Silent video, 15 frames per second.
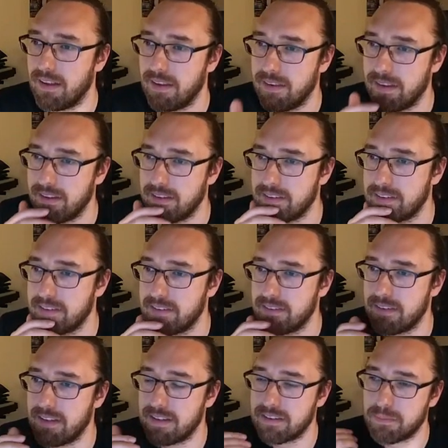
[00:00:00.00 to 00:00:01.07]
And that's
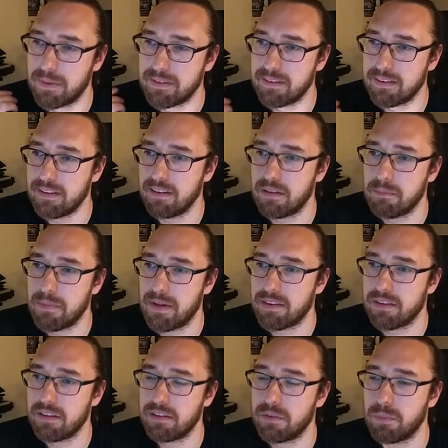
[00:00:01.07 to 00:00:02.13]
basically the
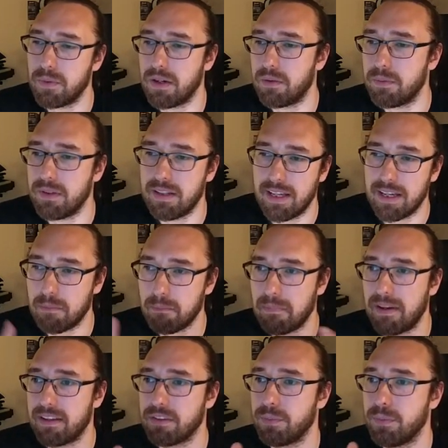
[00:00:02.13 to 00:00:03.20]
method where we like
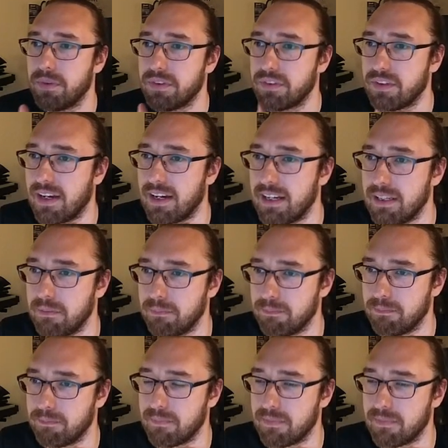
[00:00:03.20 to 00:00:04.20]
mess with time.